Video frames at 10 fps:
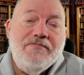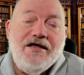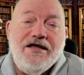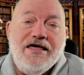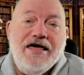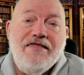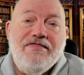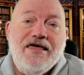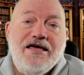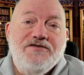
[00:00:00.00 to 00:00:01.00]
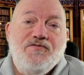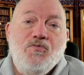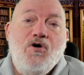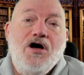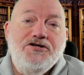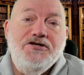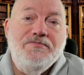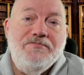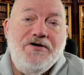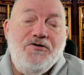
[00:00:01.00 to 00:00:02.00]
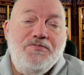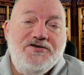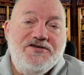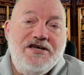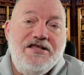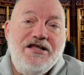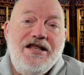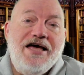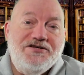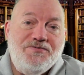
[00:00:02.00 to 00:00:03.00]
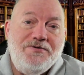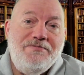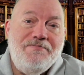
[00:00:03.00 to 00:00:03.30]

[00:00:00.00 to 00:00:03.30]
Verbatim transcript: And again, thanks for watching. Hope to see you in the next one.